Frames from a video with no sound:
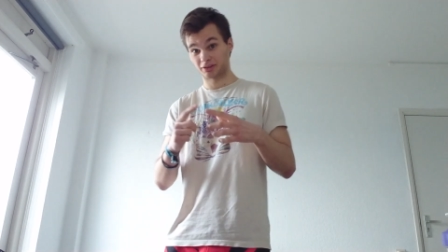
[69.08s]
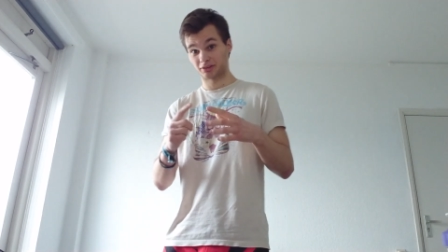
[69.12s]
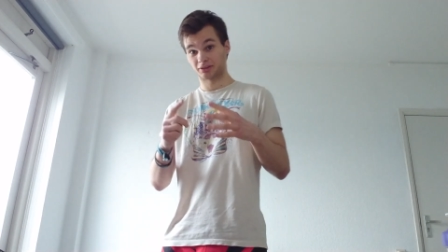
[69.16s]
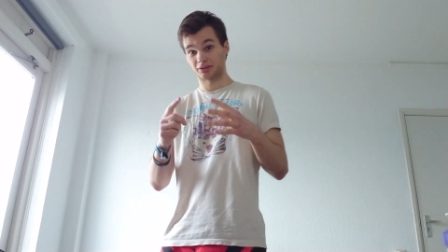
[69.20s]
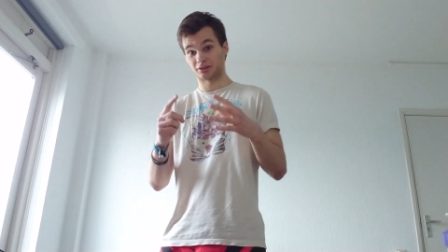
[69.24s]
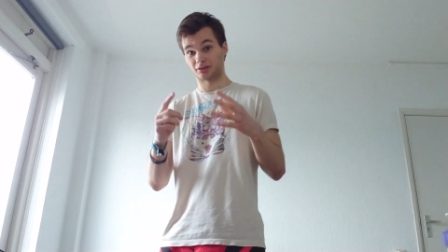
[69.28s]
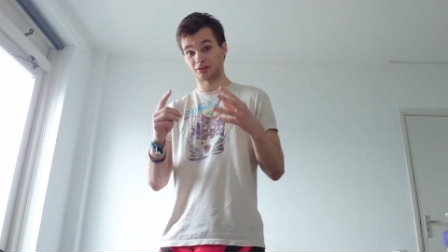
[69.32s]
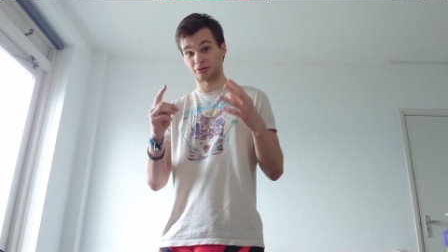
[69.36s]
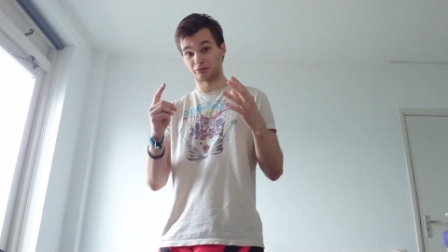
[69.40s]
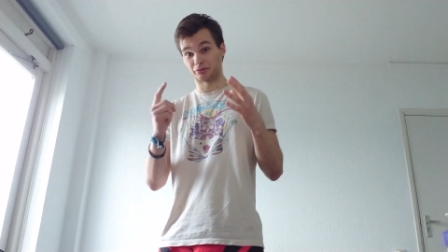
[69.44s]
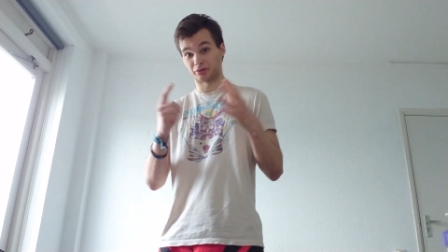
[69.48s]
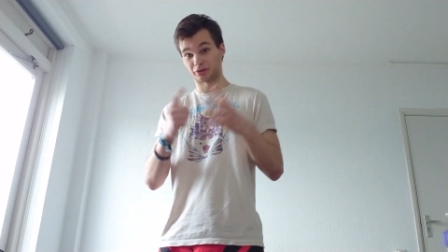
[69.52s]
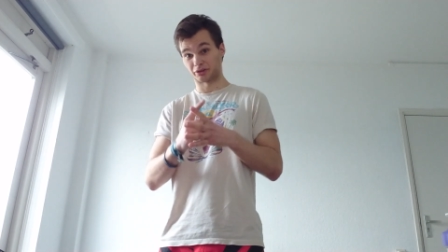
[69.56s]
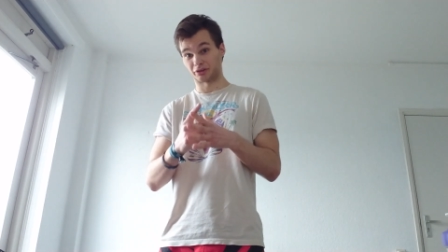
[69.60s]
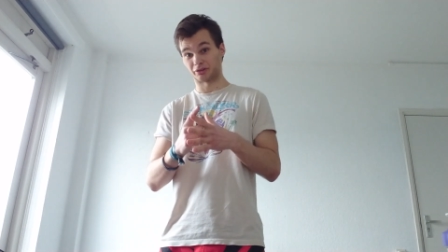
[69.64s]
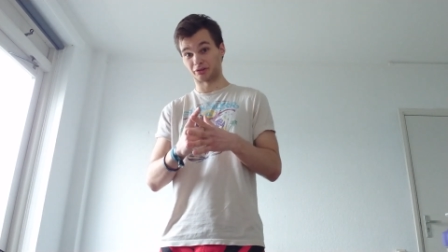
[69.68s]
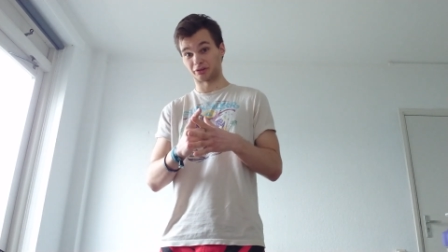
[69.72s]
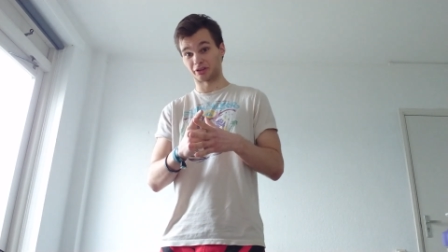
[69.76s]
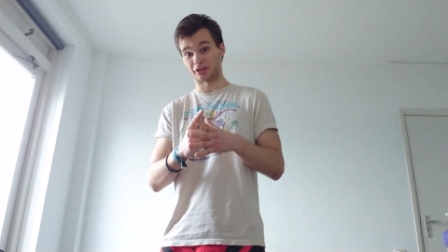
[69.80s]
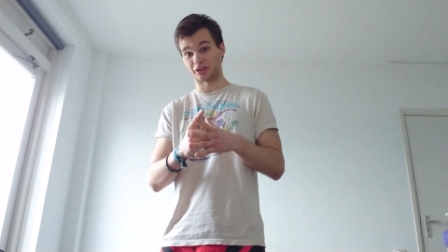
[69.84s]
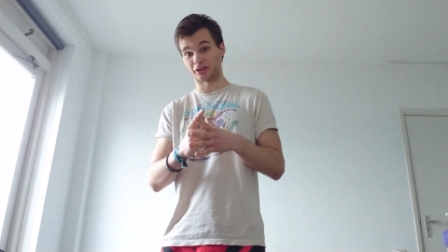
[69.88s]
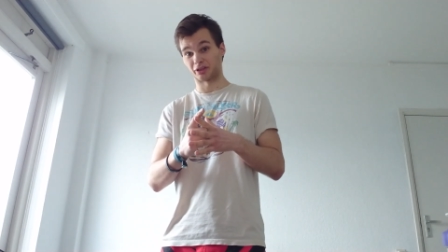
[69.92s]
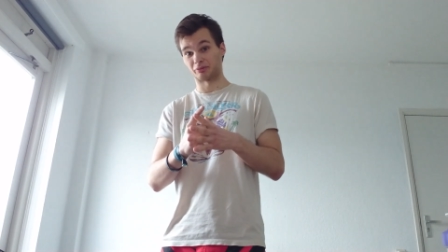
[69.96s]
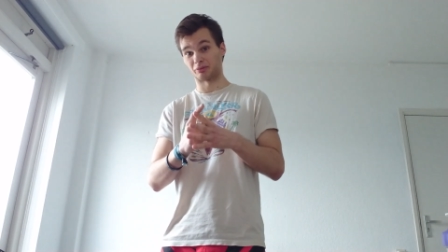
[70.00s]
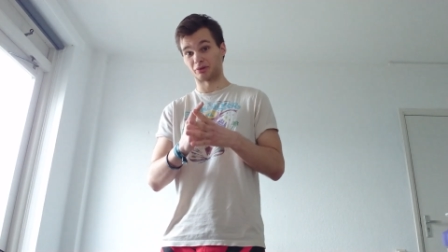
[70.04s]
we're
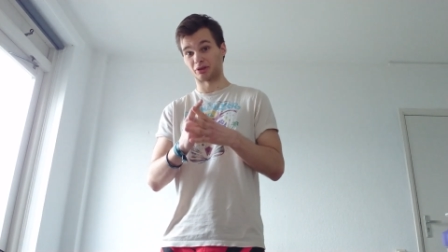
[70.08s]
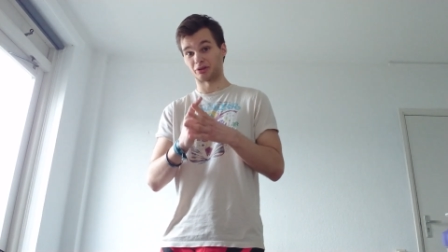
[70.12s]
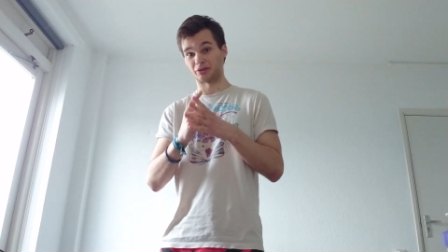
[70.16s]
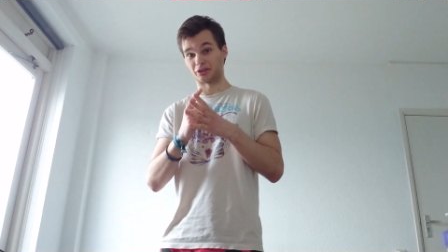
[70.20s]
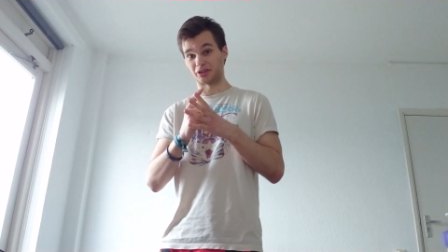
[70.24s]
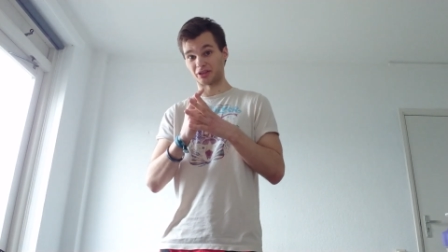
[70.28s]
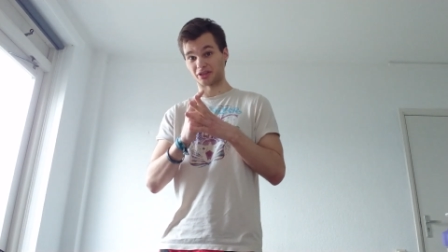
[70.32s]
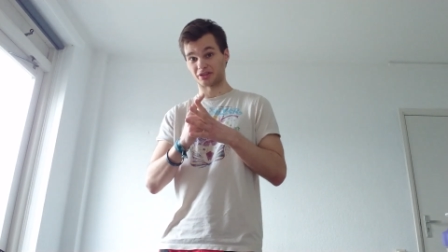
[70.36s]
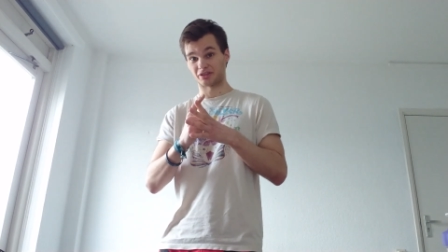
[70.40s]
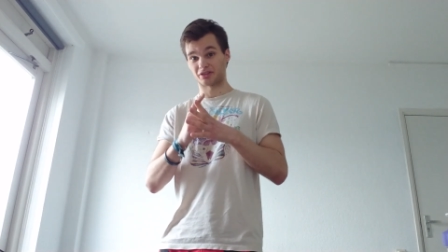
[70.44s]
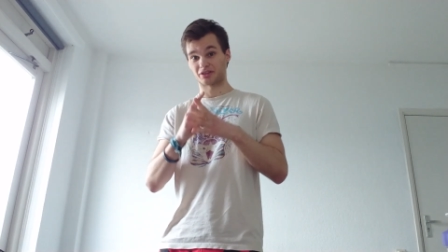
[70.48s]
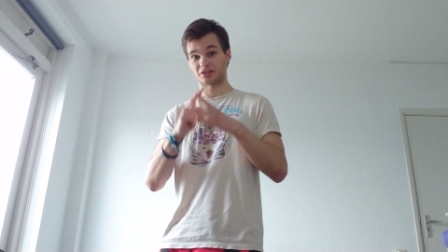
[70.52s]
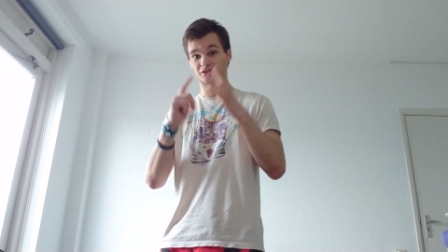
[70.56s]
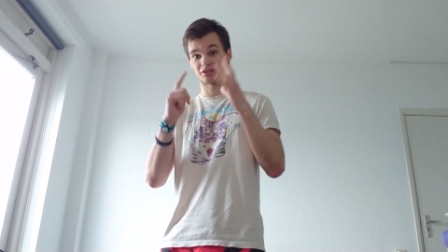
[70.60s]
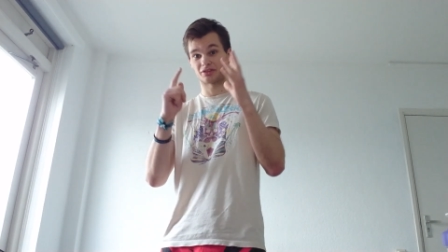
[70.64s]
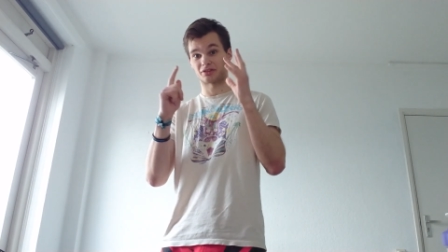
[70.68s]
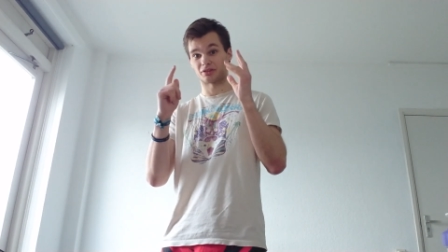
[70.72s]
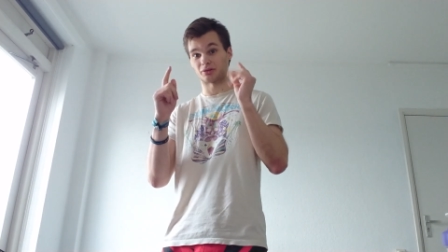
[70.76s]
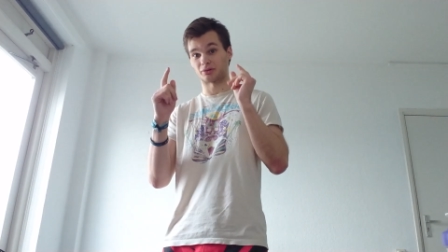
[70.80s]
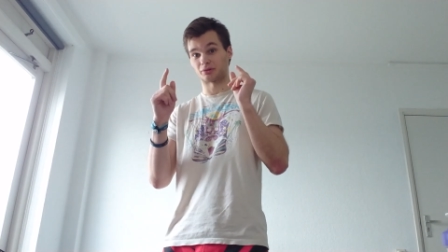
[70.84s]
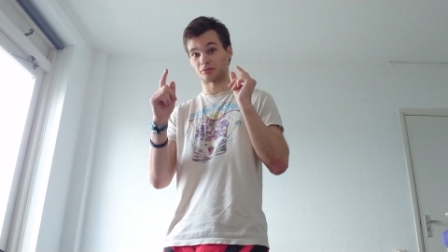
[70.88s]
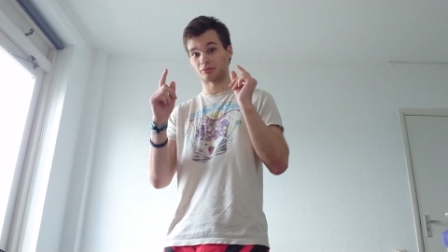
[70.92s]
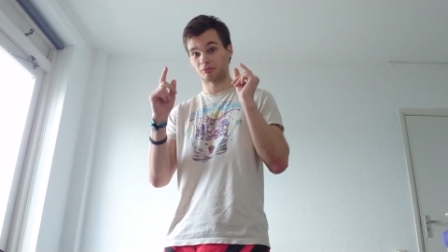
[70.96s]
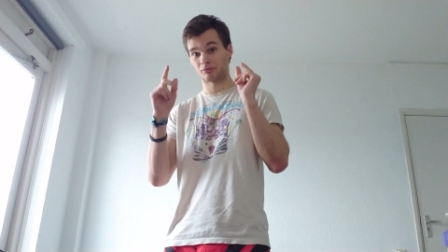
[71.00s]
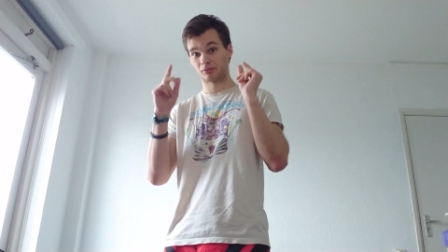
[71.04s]
talking about this.
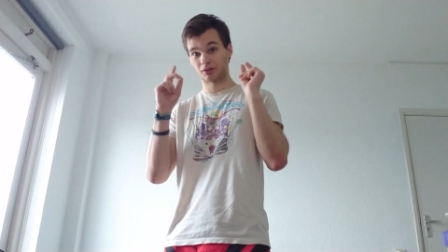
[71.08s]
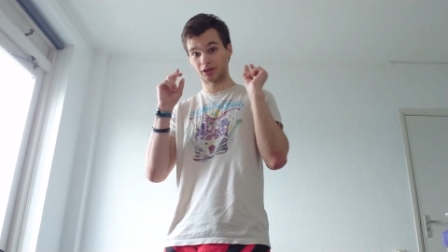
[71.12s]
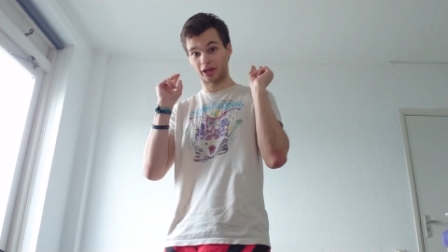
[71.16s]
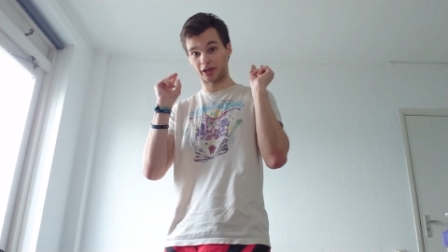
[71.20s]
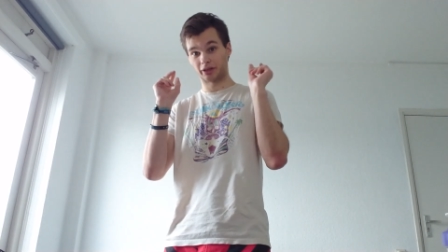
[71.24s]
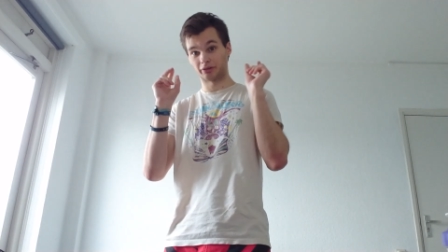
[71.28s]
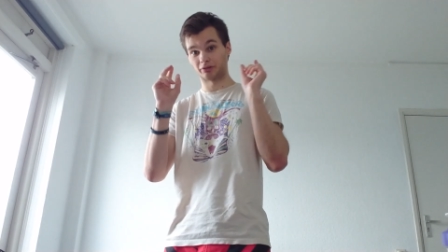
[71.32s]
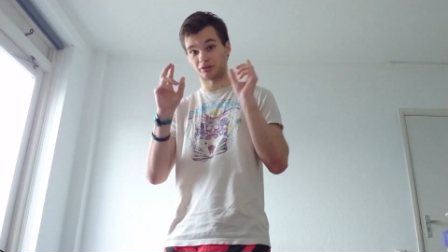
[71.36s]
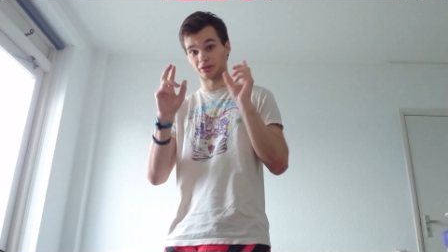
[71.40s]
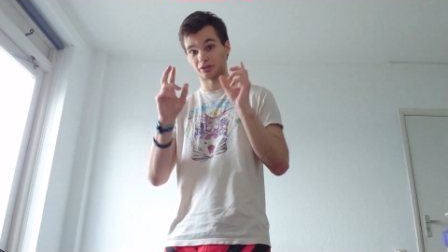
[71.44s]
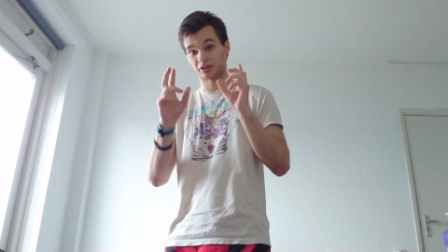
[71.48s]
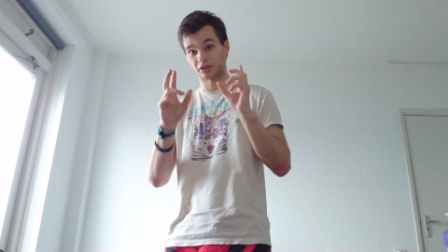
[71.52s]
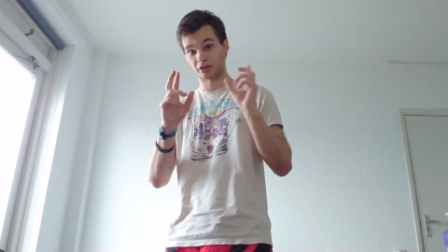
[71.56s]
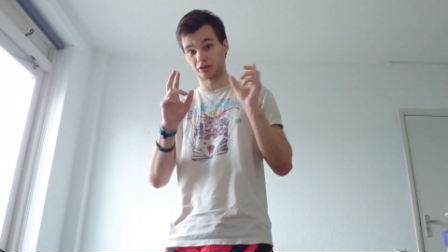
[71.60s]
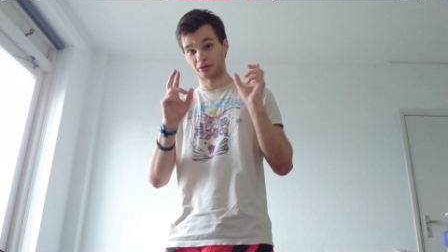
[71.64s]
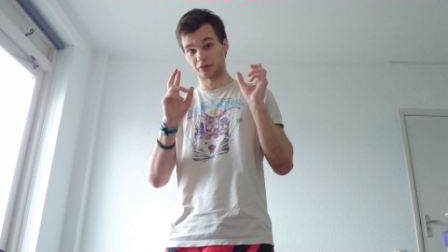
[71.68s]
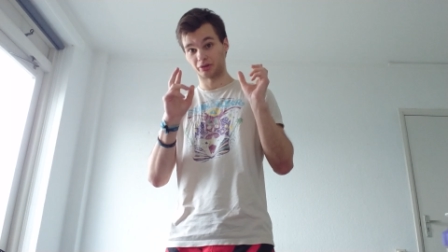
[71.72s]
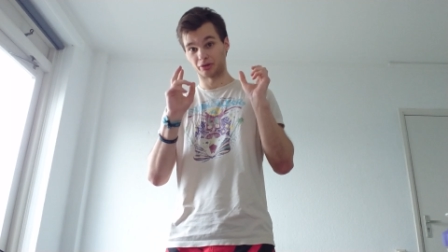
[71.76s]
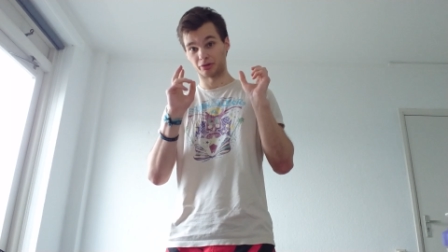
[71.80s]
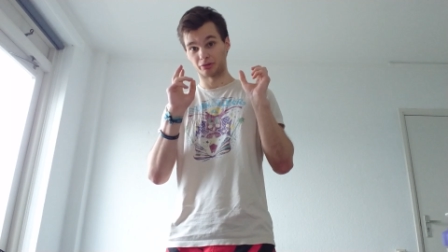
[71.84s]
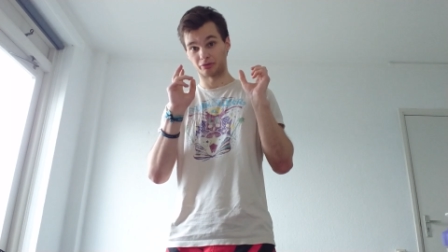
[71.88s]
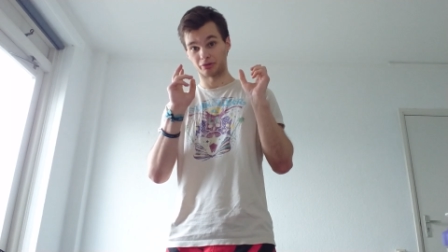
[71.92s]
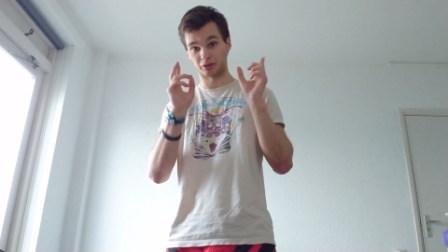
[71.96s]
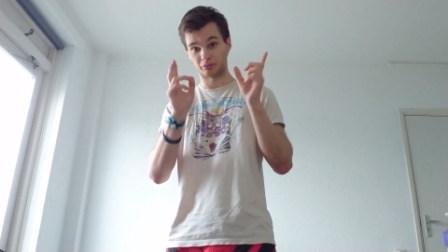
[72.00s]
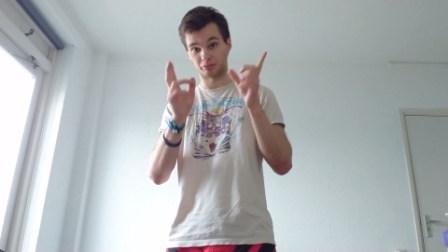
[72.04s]
So I will show
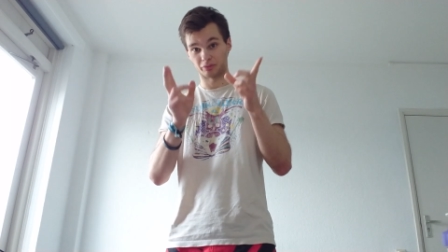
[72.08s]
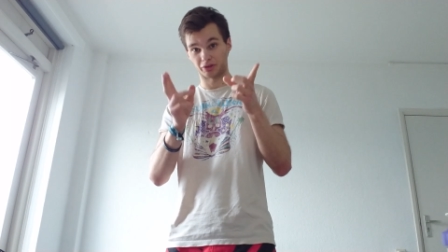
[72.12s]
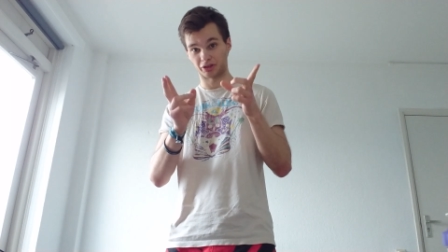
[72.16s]
you one